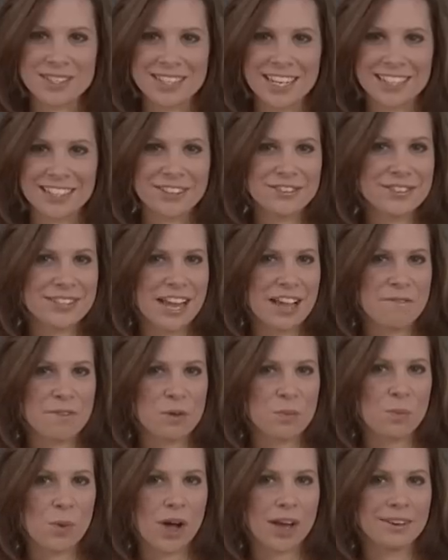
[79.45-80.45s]
Signal's
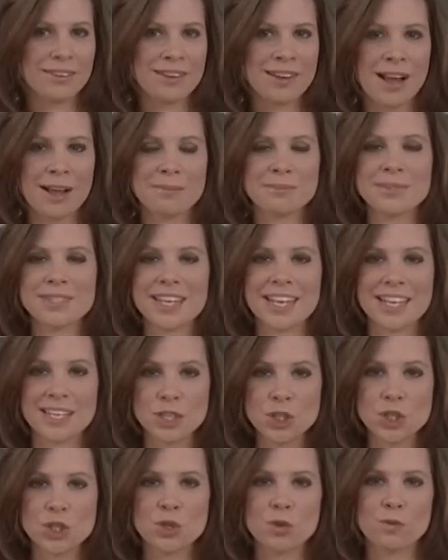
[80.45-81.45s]
AV1 comes
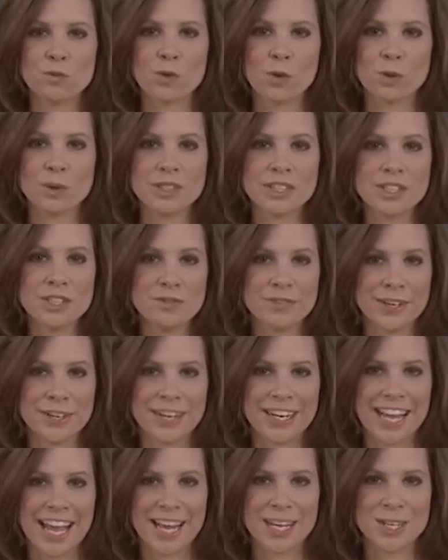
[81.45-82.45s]
in two voltage
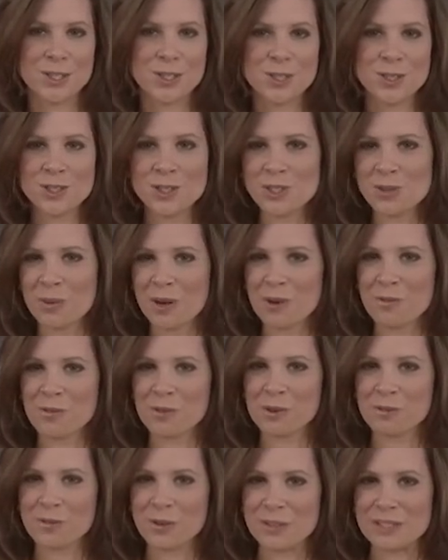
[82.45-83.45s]
variations,
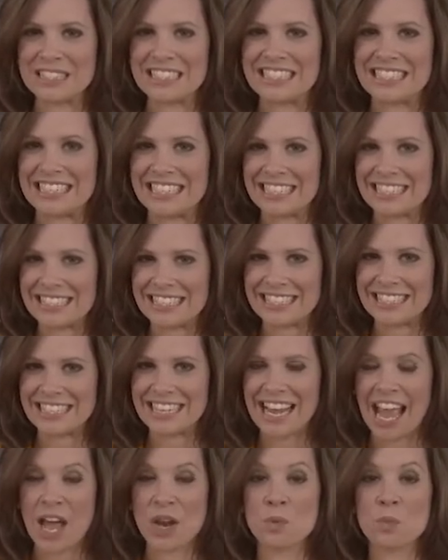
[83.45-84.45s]
24 volts
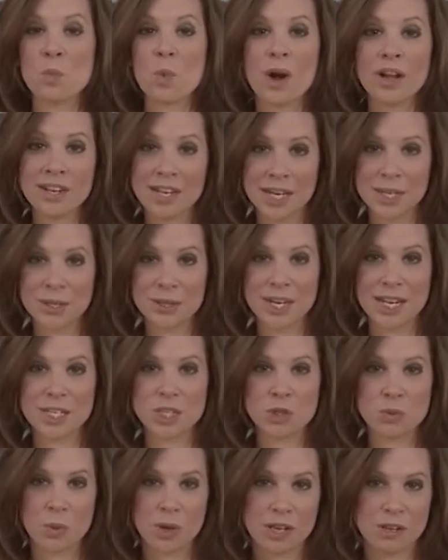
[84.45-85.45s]
DC and
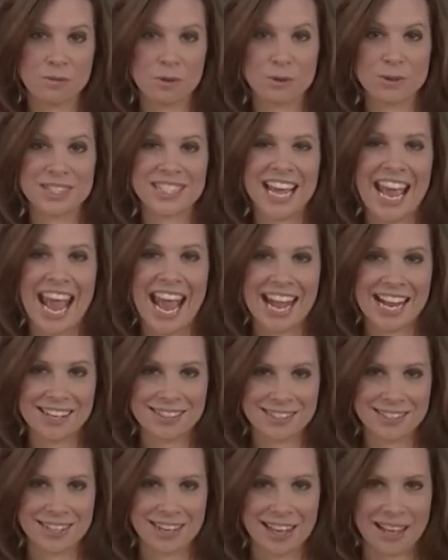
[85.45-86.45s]
120 volts
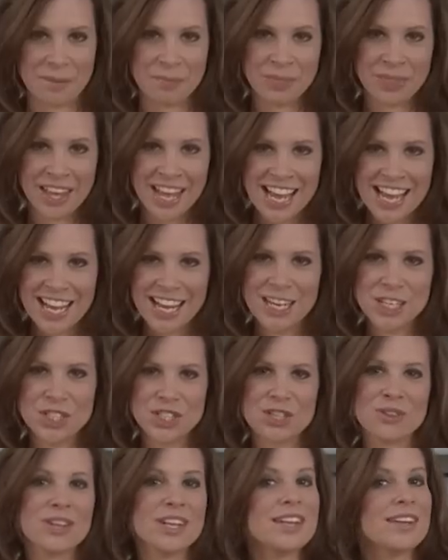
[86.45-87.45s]
AC. Each
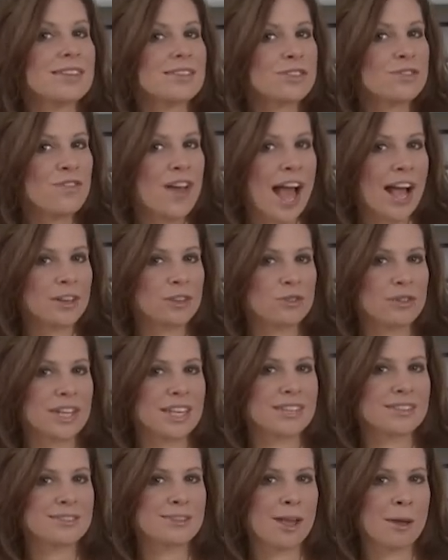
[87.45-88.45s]
unit is
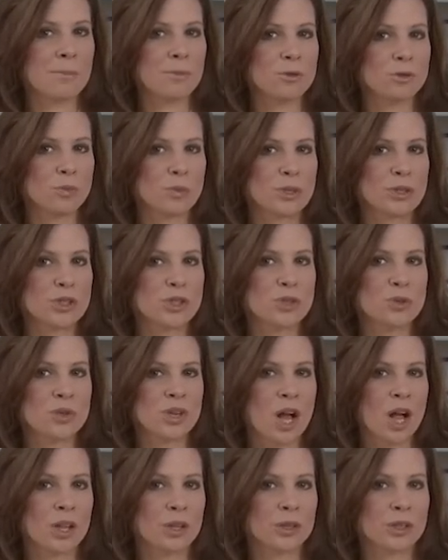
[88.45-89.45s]
factory assembled with two
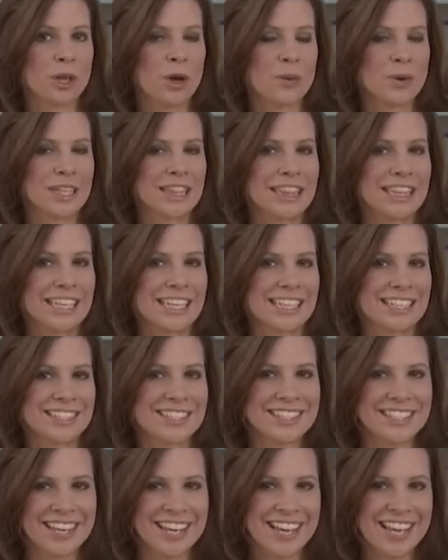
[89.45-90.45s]
color-coded
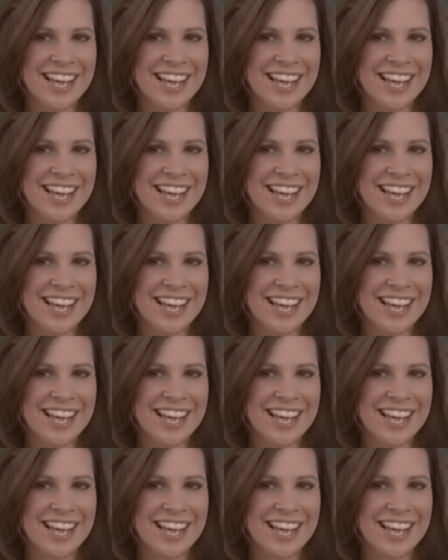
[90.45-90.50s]
leads.